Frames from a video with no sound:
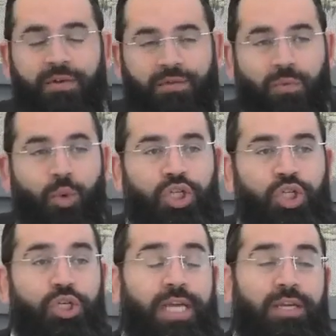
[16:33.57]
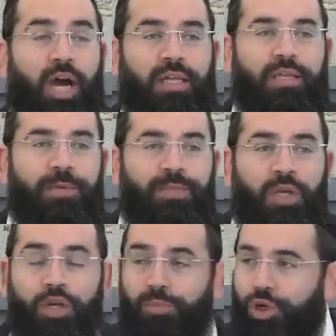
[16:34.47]
from which you cannot
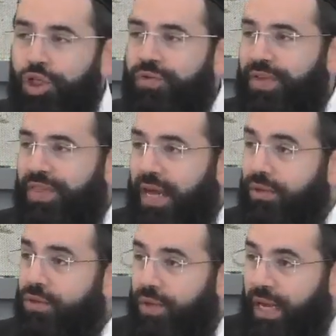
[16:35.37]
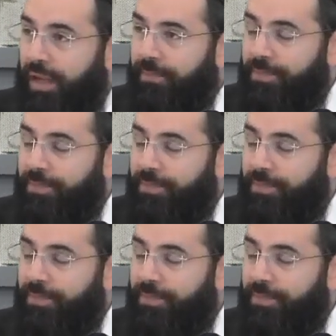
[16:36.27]
emerge without Torah,